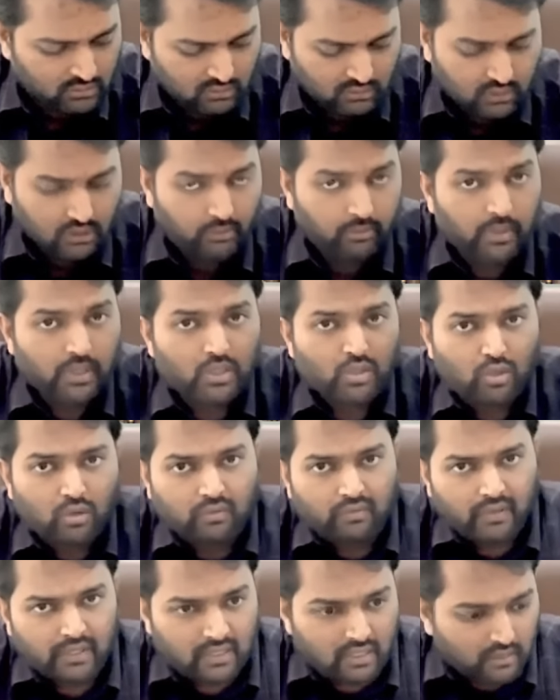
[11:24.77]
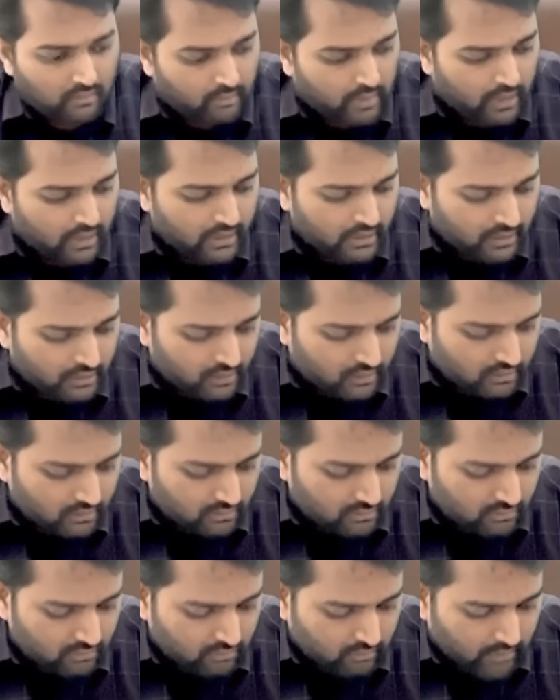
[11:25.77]
That means obviously market
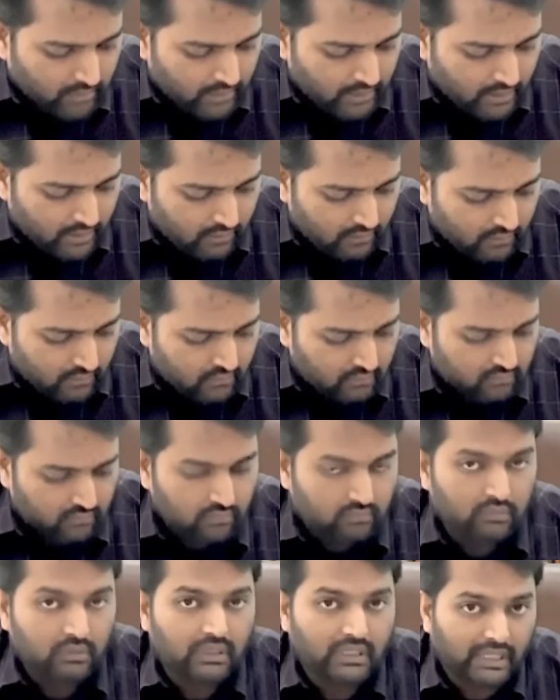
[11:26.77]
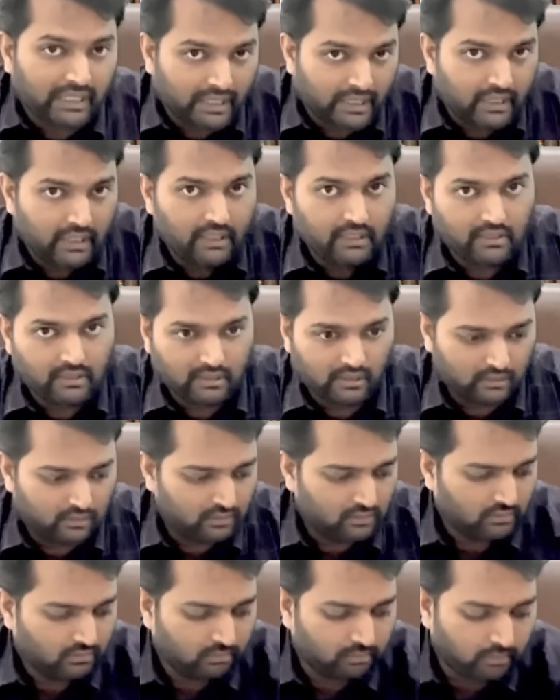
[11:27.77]
might have decreased
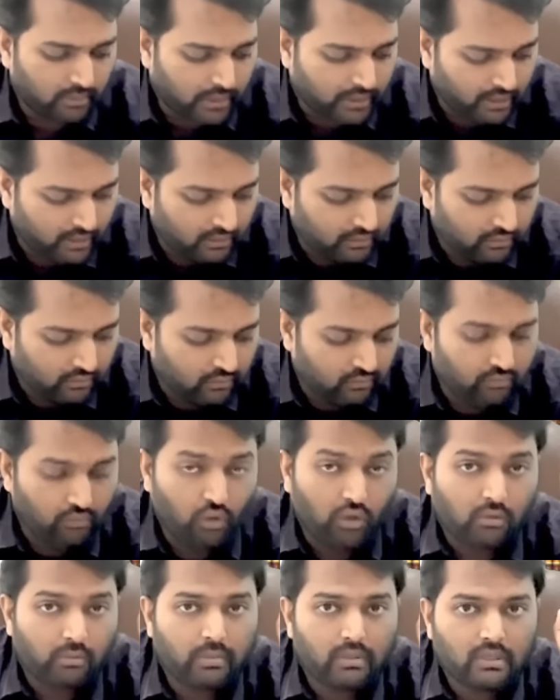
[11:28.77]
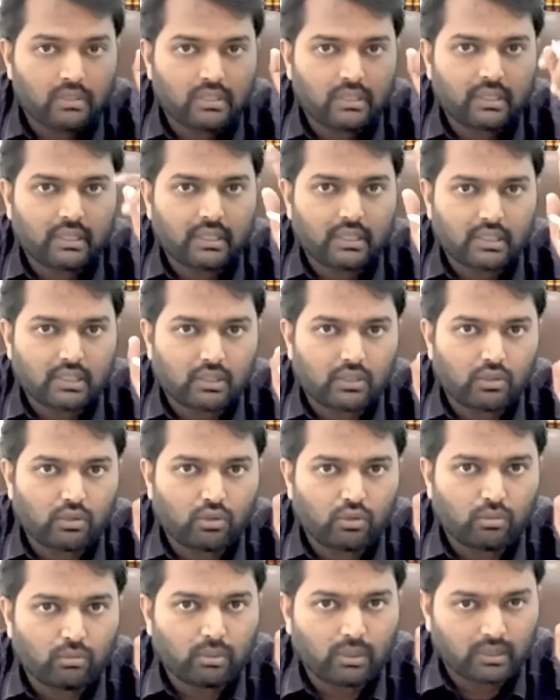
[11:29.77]
by what percentage?
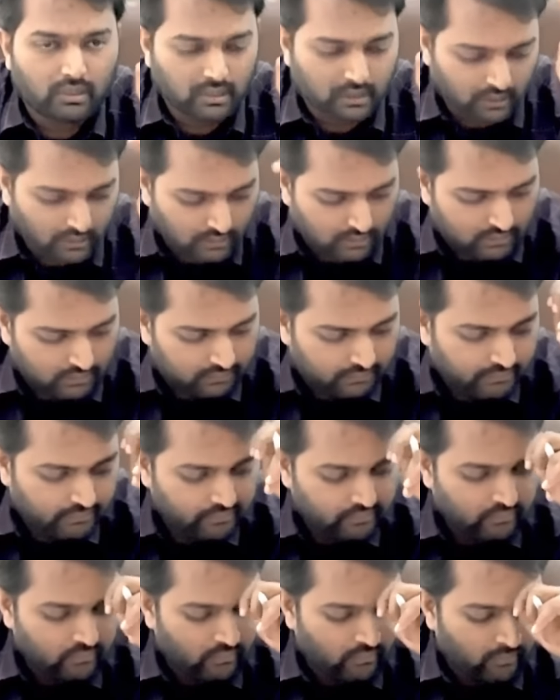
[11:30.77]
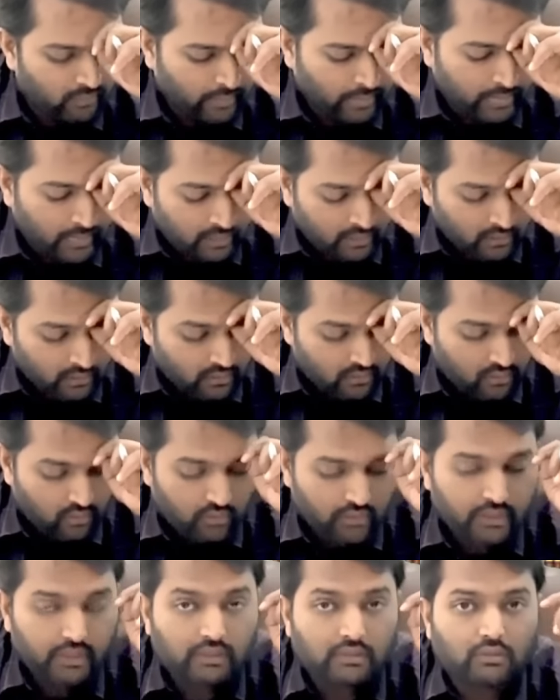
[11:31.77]
2%.
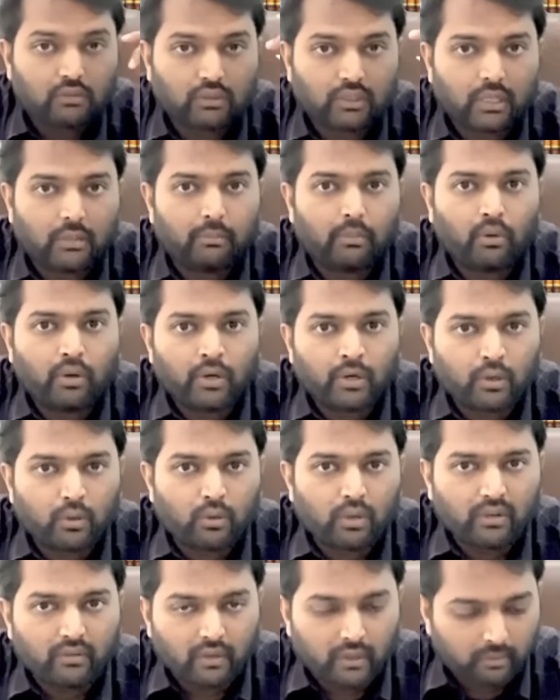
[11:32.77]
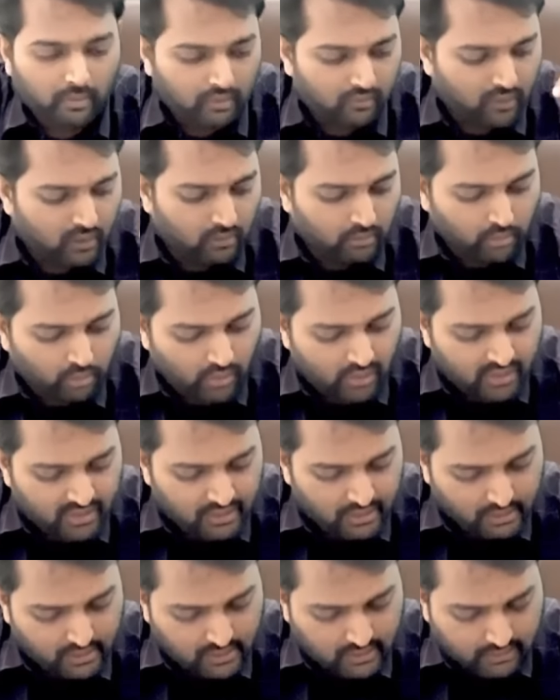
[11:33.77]
Okay, so 3.2 divided by
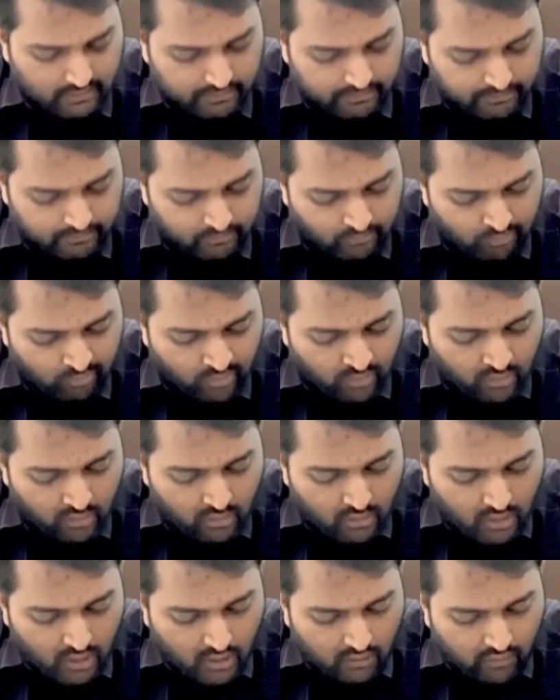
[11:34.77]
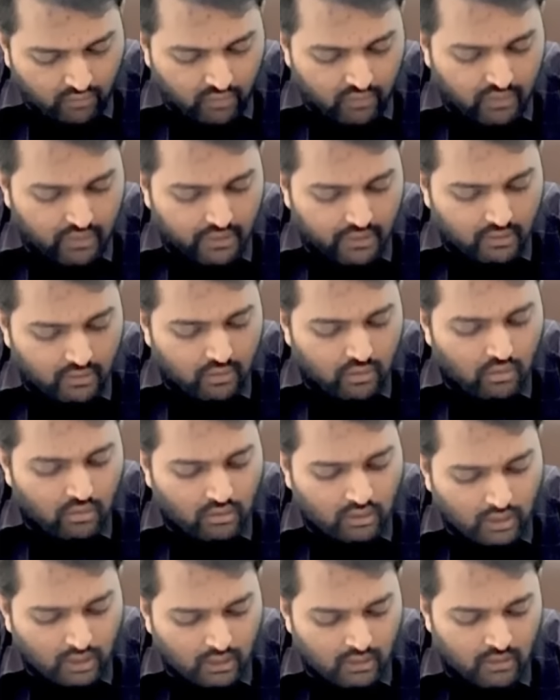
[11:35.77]
1.6. If the trader on
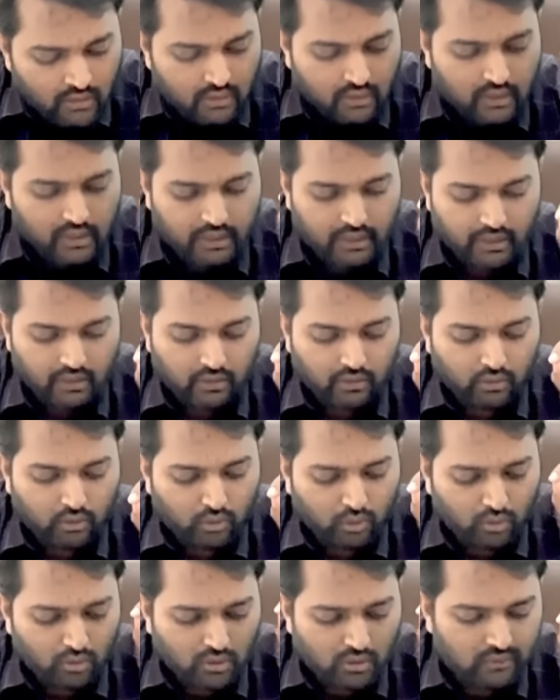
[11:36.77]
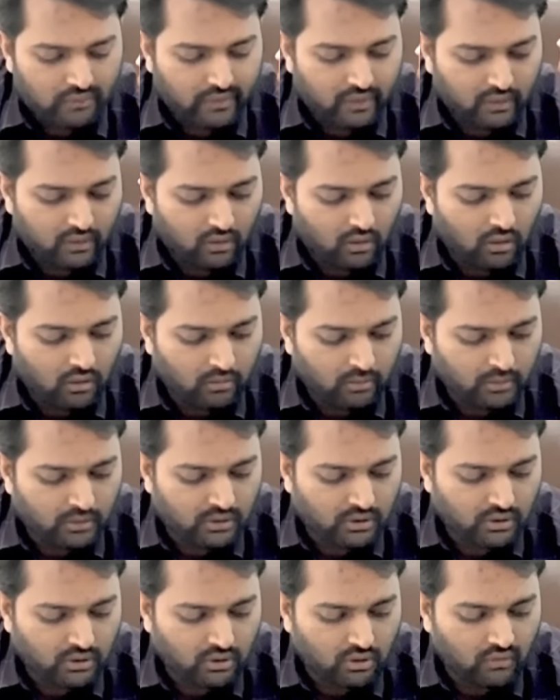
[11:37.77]
current date goes for a long
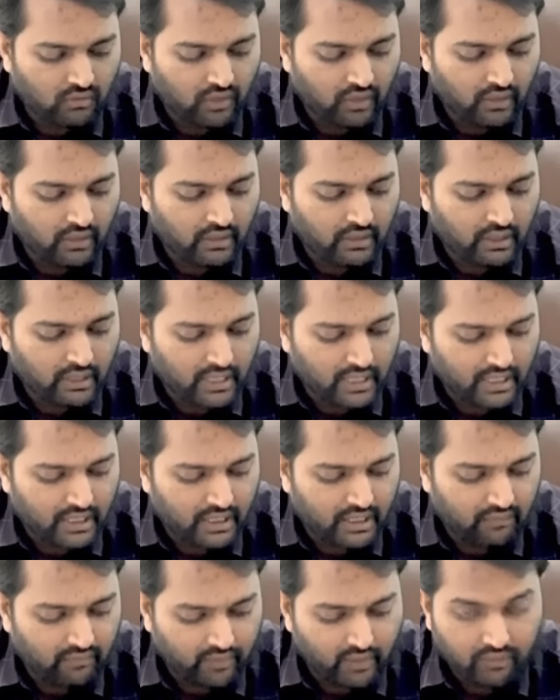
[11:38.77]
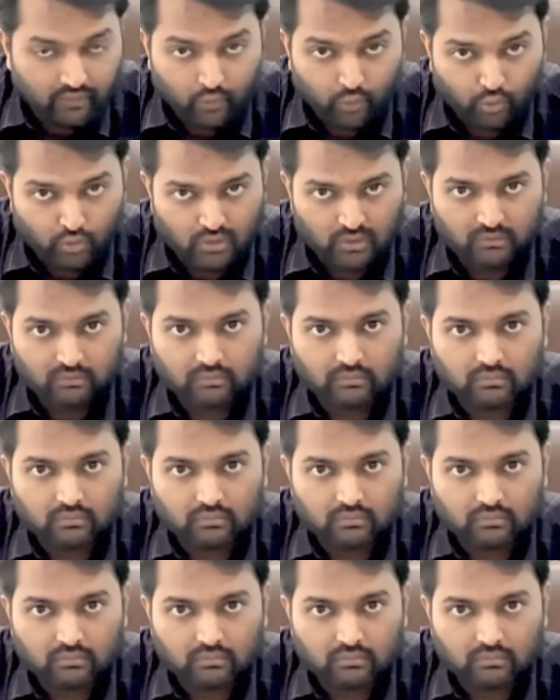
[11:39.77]
position of 100 lakh Nifty future,